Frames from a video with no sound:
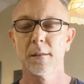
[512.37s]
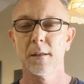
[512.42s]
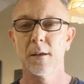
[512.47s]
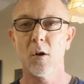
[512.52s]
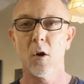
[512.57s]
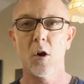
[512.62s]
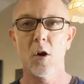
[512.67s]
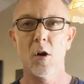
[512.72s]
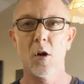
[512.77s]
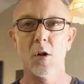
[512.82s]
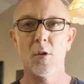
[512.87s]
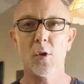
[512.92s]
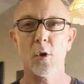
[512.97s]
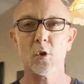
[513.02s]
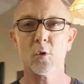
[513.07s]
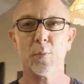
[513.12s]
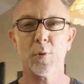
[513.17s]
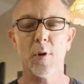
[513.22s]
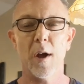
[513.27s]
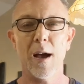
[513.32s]
And all
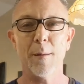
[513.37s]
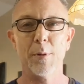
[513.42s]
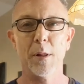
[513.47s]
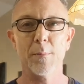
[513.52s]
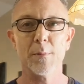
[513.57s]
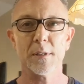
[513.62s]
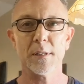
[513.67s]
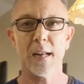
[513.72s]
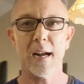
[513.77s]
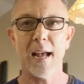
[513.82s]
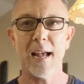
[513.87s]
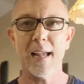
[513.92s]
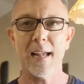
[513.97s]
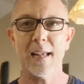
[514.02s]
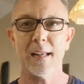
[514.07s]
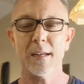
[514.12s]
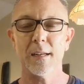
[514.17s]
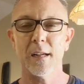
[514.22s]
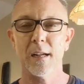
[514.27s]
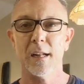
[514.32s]
those problems that I
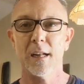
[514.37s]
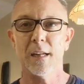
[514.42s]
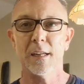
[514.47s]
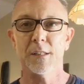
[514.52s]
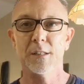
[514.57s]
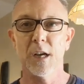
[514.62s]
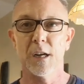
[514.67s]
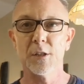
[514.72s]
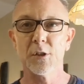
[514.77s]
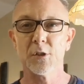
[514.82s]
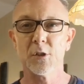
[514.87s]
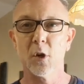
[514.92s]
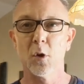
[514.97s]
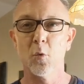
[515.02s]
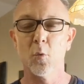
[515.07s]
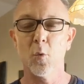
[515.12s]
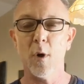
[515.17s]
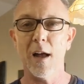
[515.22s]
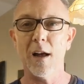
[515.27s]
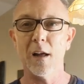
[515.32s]
had done so
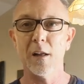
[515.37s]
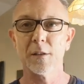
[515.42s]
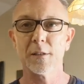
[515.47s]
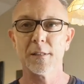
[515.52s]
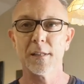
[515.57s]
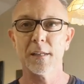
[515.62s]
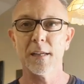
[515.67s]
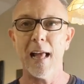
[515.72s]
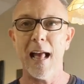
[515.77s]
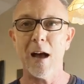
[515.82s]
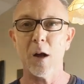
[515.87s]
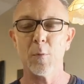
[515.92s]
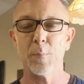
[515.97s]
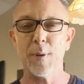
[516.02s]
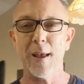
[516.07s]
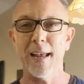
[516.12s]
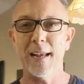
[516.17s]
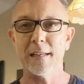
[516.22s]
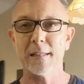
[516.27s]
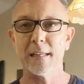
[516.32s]
well to
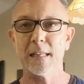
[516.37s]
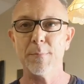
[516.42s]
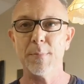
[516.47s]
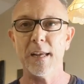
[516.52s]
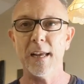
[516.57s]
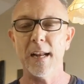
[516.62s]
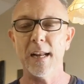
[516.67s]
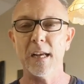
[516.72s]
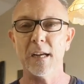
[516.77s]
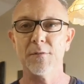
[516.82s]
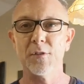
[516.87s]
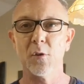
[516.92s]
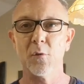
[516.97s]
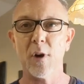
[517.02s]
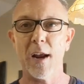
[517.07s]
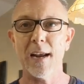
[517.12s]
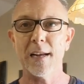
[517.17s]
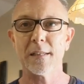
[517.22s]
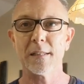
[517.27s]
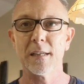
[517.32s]
outpace in the beginning of the
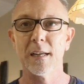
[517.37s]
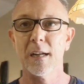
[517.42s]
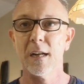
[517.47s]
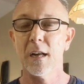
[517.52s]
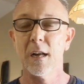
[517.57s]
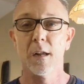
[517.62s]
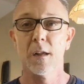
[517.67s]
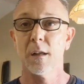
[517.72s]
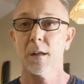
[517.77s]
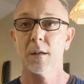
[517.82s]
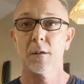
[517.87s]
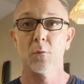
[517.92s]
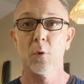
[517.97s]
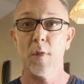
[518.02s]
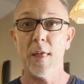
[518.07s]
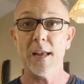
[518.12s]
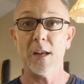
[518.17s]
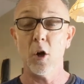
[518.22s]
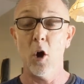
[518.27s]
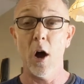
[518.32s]
race, well,
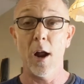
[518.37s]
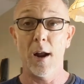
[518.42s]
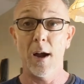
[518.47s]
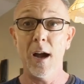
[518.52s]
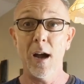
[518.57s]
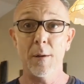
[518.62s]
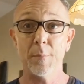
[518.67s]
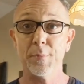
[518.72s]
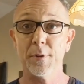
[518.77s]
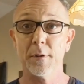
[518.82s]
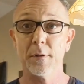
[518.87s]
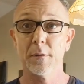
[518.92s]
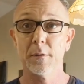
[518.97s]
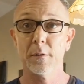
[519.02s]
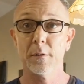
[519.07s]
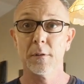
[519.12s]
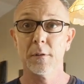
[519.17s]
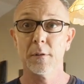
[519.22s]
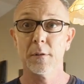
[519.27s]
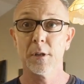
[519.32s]
they caught up
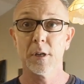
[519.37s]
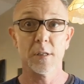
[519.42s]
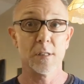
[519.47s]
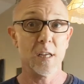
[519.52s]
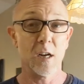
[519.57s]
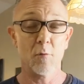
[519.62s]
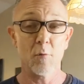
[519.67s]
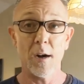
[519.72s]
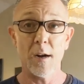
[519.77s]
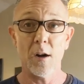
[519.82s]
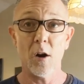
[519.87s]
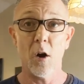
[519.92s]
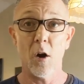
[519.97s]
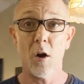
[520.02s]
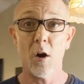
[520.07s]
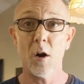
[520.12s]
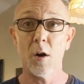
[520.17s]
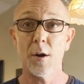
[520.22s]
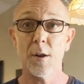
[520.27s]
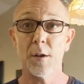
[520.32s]
because they're running
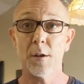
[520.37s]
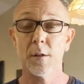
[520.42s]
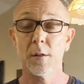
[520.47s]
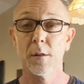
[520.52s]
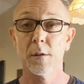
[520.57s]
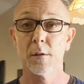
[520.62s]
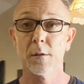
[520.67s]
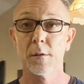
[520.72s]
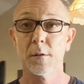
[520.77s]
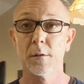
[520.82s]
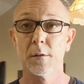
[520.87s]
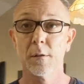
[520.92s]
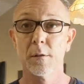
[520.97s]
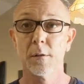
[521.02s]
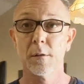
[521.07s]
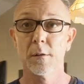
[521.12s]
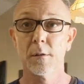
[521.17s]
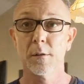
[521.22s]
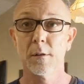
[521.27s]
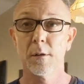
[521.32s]
hard.
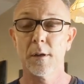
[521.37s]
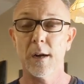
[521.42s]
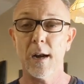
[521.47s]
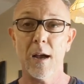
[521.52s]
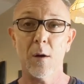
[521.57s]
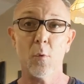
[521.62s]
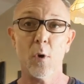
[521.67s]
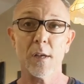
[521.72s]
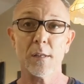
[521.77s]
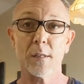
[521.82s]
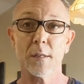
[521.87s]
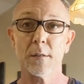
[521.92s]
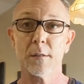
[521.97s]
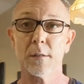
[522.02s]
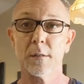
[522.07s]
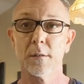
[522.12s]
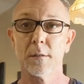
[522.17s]
And I wasn't.